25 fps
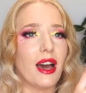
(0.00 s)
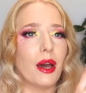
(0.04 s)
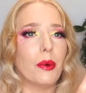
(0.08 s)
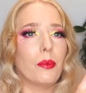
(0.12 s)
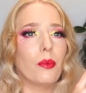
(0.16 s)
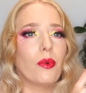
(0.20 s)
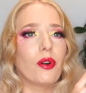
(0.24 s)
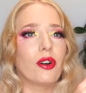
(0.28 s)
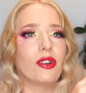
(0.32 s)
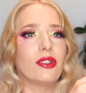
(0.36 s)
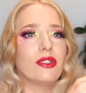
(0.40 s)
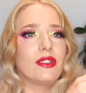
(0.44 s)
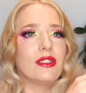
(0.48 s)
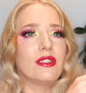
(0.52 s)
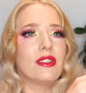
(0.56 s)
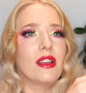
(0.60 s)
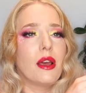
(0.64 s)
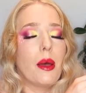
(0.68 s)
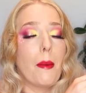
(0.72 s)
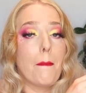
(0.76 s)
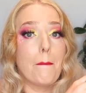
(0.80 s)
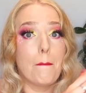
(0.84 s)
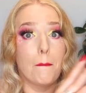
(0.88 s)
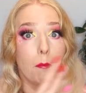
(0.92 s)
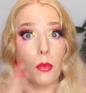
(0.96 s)
I want
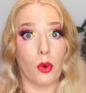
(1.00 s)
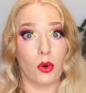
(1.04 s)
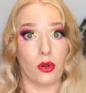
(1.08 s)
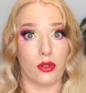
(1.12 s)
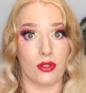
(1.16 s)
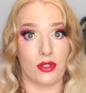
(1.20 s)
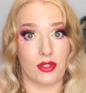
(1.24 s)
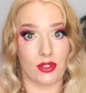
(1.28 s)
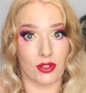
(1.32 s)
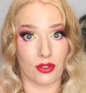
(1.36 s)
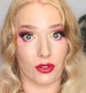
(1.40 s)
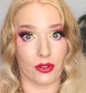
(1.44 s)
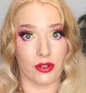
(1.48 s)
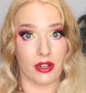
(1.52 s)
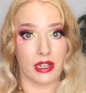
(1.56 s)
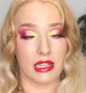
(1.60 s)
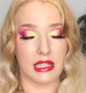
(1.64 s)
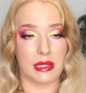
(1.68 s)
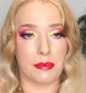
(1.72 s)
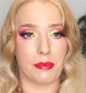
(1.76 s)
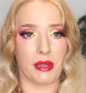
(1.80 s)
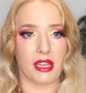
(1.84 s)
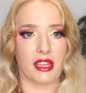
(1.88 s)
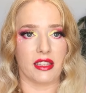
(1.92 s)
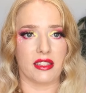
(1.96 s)
more
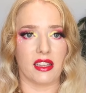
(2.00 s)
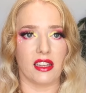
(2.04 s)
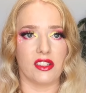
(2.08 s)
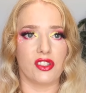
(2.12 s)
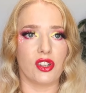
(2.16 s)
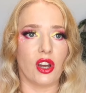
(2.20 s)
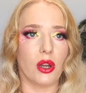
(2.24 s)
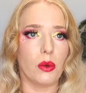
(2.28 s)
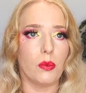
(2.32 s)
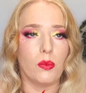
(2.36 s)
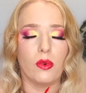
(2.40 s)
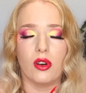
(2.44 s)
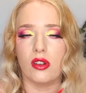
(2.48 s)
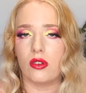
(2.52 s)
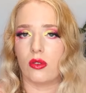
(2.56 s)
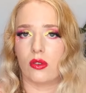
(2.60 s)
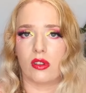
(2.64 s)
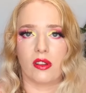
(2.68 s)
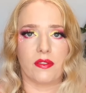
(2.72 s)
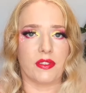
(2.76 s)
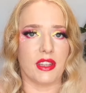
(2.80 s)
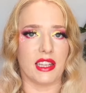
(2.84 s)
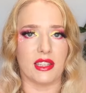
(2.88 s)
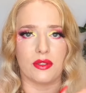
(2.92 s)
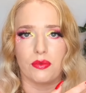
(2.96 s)
stories, because I don't want
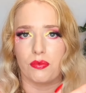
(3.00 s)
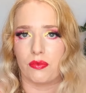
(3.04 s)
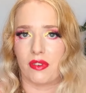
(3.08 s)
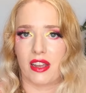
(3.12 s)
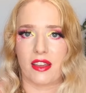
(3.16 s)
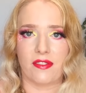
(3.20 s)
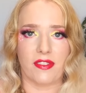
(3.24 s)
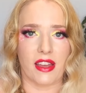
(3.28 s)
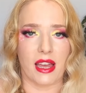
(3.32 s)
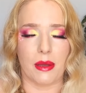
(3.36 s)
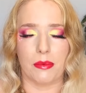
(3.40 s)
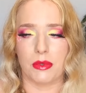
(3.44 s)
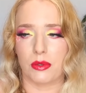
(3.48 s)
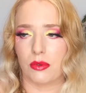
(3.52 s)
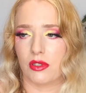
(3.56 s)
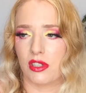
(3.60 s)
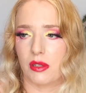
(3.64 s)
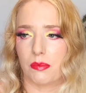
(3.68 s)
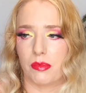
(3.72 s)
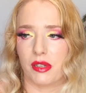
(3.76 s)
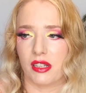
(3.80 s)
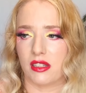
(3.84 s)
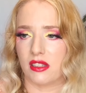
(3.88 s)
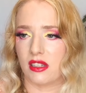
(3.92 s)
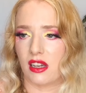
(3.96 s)
all of these revamps which
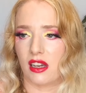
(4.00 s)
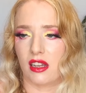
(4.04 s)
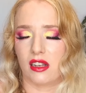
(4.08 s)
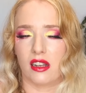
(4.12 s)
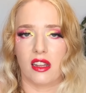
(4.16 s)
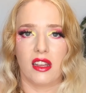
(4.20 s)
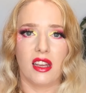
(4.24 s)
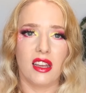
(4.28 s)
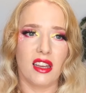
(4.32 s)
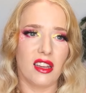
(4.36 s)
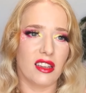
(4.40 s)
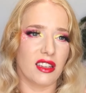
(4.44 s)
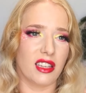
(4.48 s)
have been done,